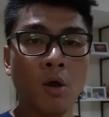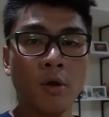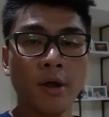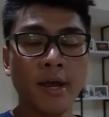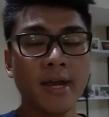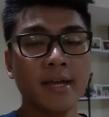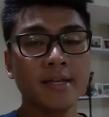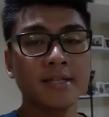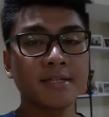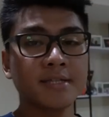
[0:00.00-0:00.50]

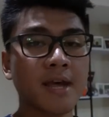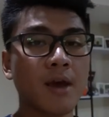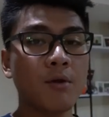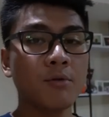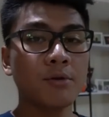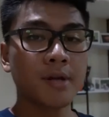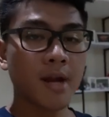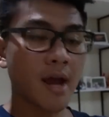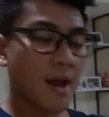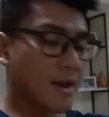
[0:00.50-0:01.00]
Okay, it's
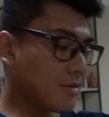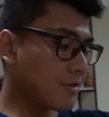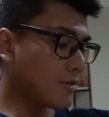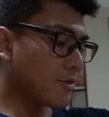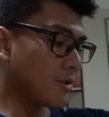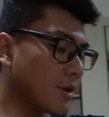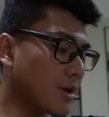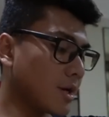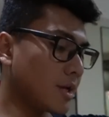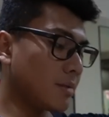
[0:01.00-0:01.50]
now
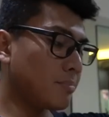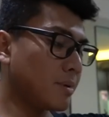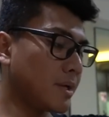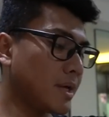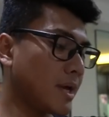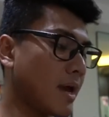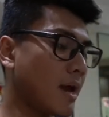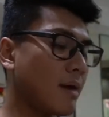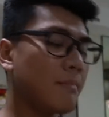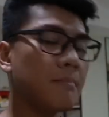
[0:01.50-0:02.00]
9:30
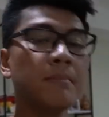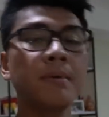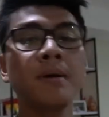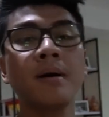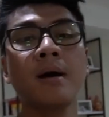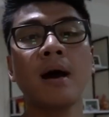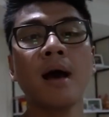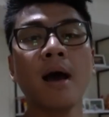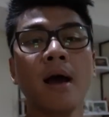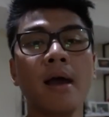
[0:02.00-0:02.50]
p.m.
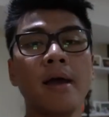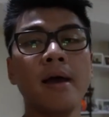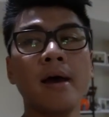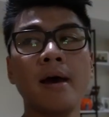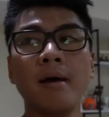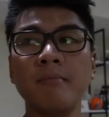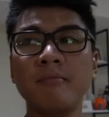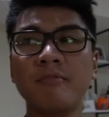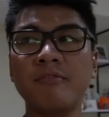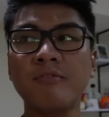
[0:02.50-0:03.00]
I
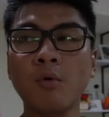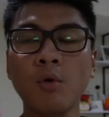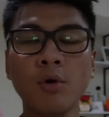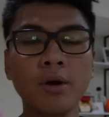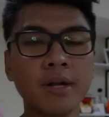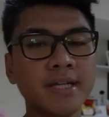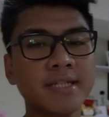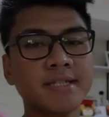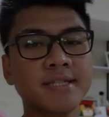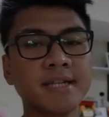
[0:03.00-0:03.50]
am
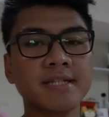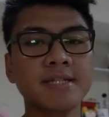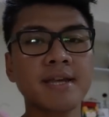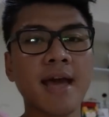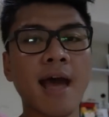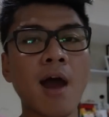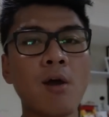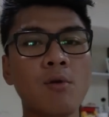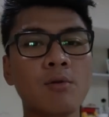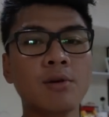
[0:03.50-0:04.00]
46
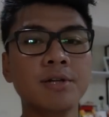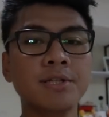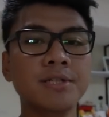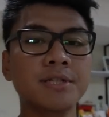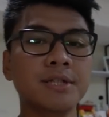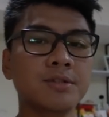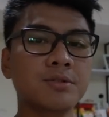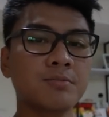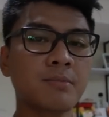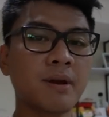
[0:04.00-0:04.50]

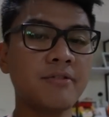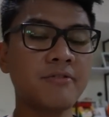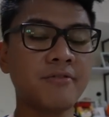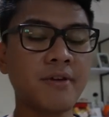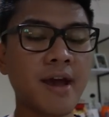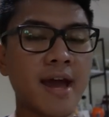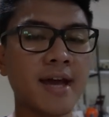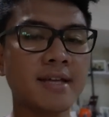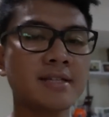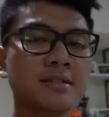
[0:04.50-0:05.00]
hours into my
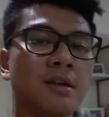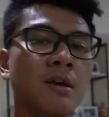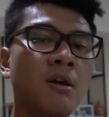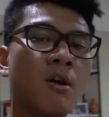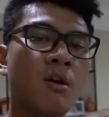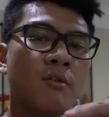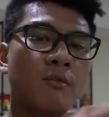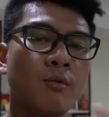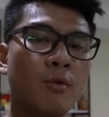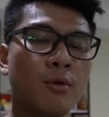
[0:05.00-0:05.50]
fast,
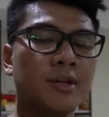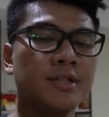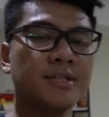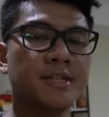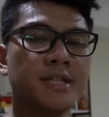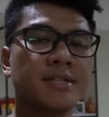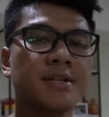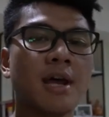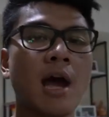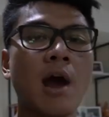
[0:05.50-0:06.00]

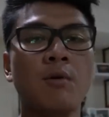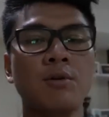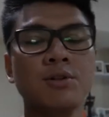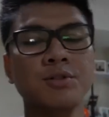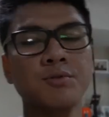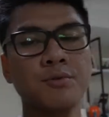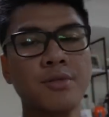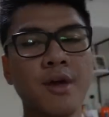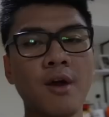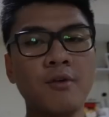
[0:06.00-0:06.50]
46
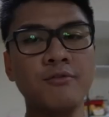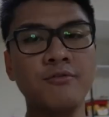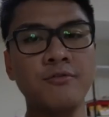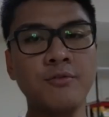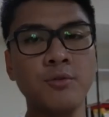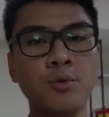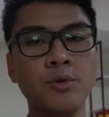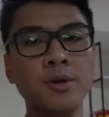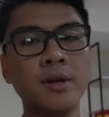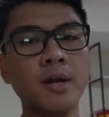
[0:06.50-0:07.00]
hours without
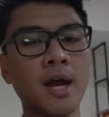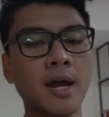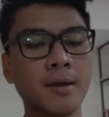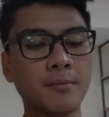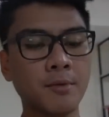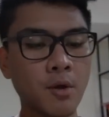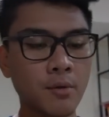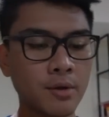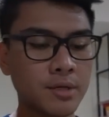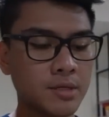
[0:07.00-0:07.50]
food.
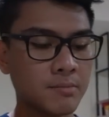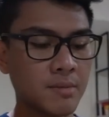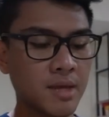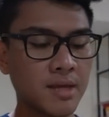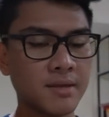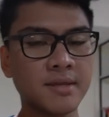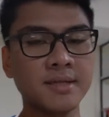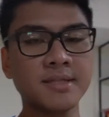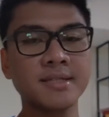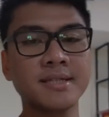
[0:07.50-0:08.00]
I'm going to
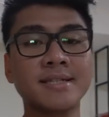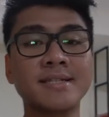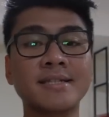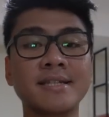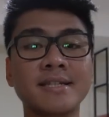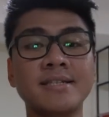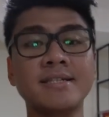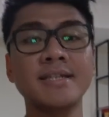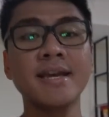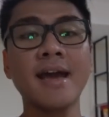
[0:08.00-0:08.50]
make this a
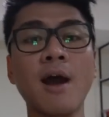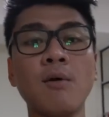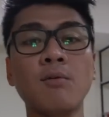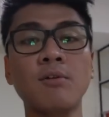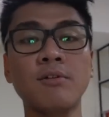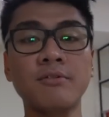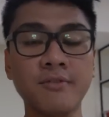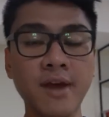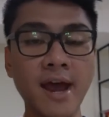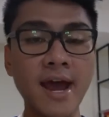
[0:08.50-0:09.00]

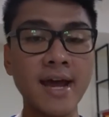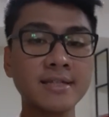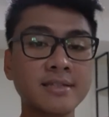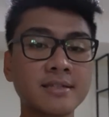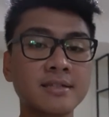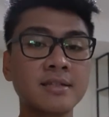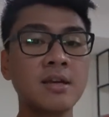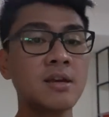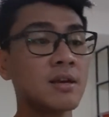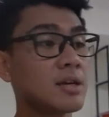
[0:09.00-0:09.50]
60-hour
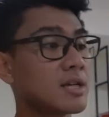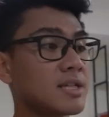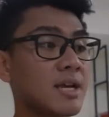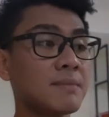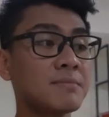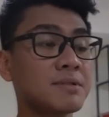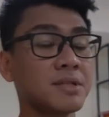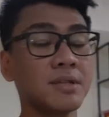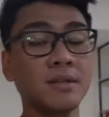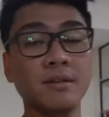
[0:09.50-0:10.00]
fast because
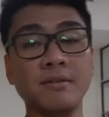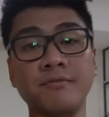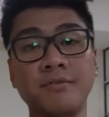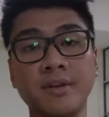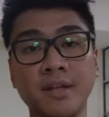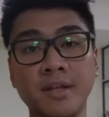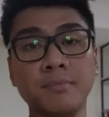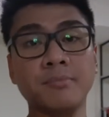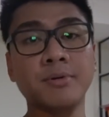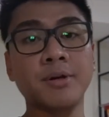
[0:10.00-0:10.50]
I'm still
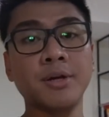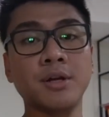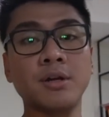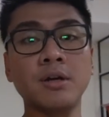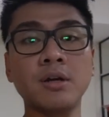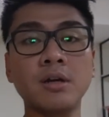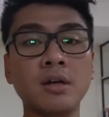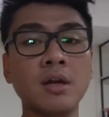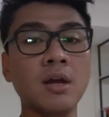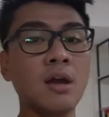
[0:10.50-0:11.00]
feeling pretty
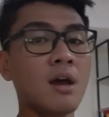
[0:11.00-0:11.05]
good.